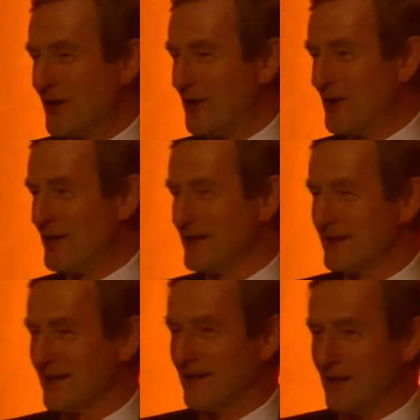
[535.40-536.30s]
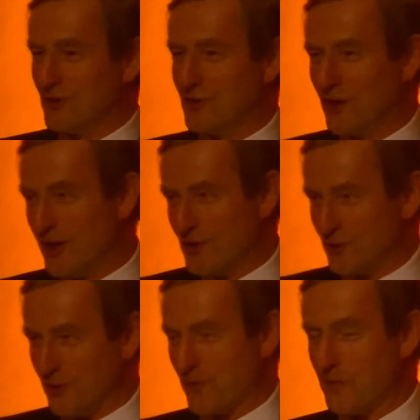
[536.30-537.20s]
Clearly, it's
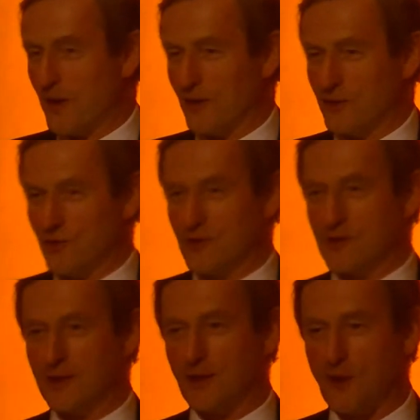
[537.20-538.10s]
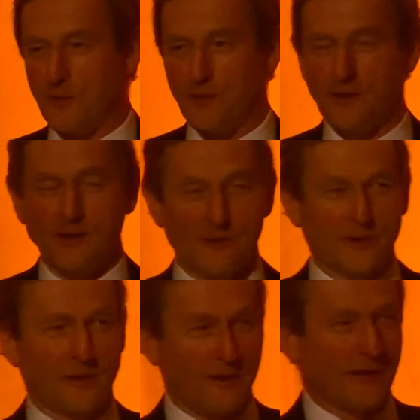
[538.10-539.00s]
dangerous for politicians to get up when
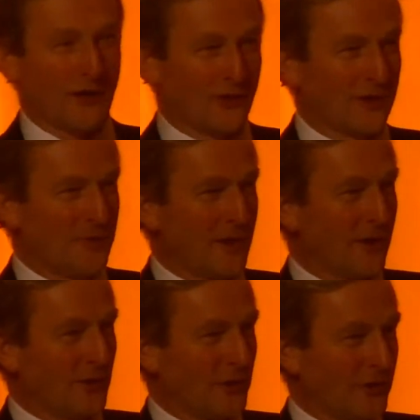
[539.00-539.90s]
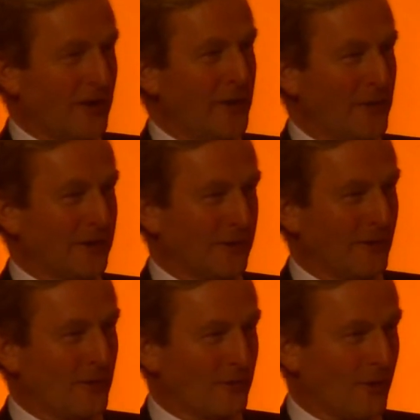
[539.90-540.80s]
there are elections being conducted any place
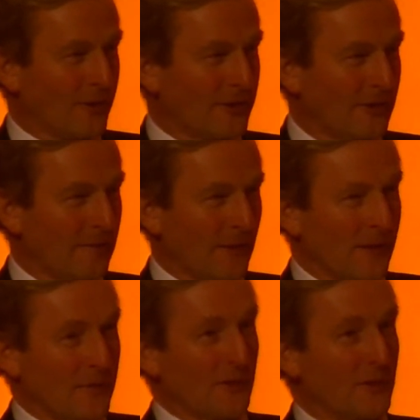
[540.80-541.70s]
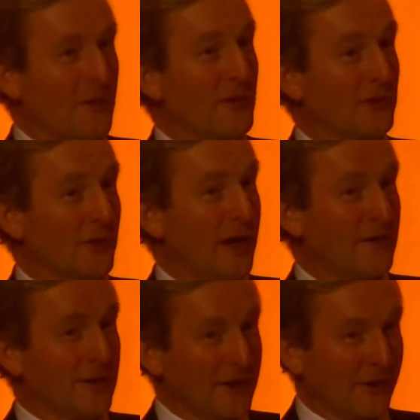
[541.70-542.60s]
around the world, but the one that you're
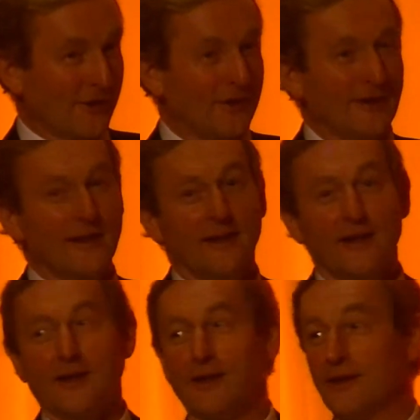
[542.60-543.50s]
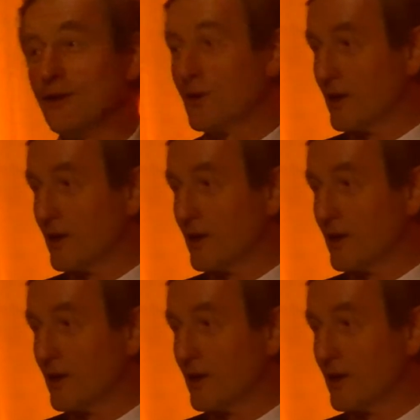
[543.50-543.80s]
having here in the